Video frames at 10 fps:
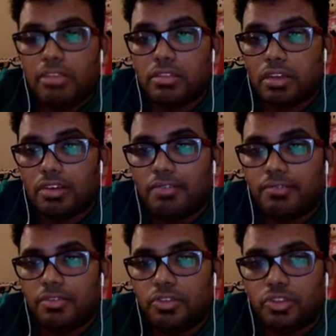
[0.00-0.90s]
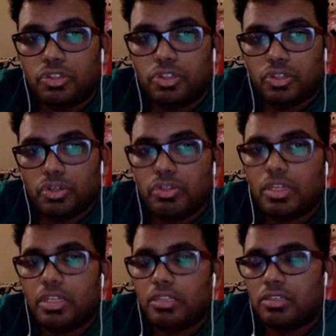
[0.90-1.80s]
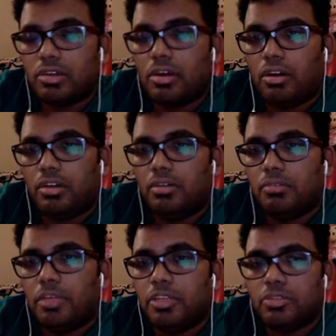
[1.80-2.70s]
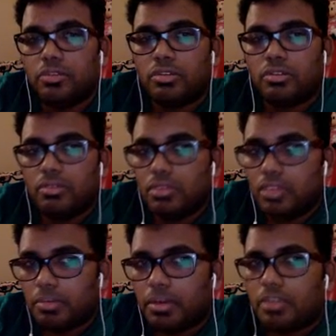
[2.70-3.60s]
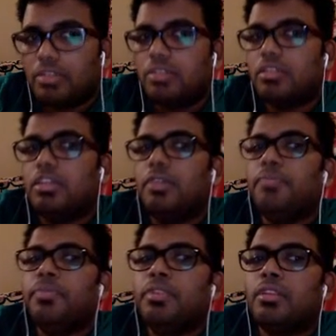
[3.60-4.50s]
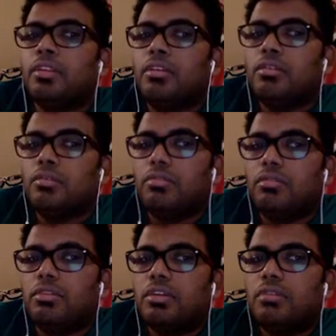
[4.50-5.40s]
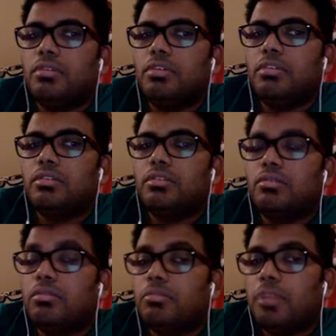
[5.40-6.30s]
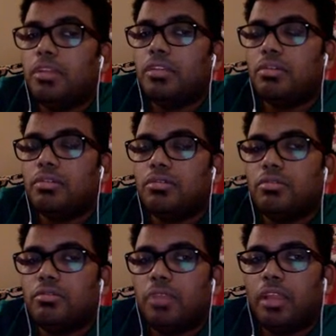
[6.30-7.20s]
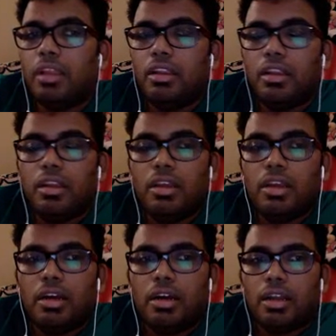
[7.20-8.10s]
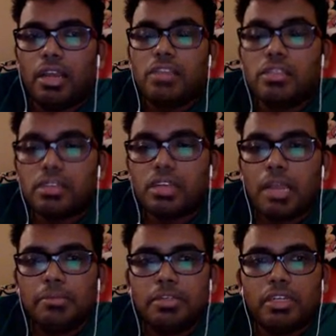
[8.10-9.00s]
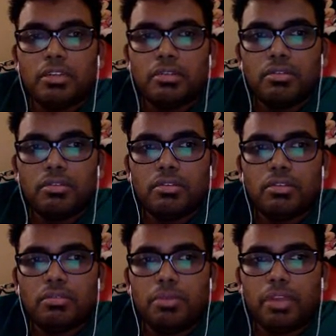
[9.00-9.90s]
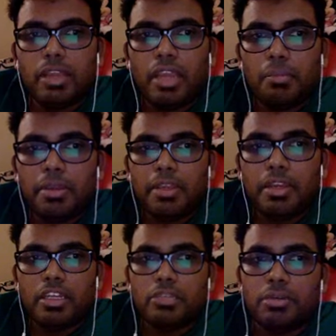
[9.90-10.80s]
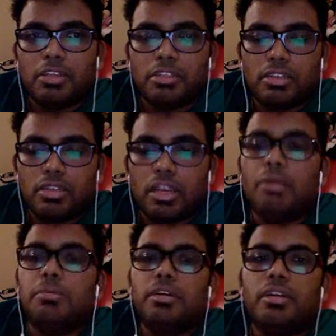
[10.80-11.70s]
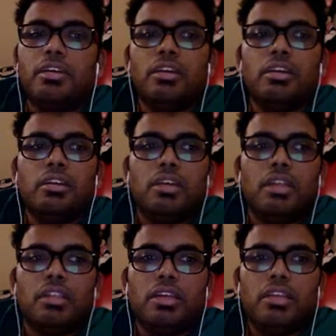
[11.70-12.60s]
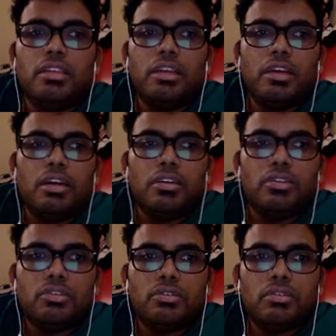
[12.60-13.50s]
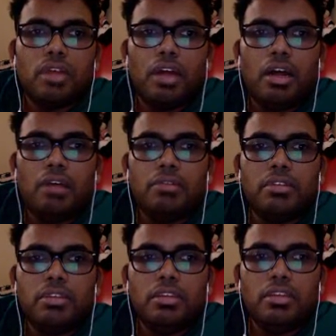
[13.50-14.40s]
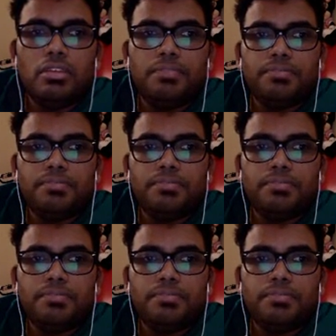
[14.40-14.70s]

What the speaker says: stuff you should install. Make sure Google repository, Google service, Google Play service, Google Play licensing library, Google Play APK expansion library. And then you should have the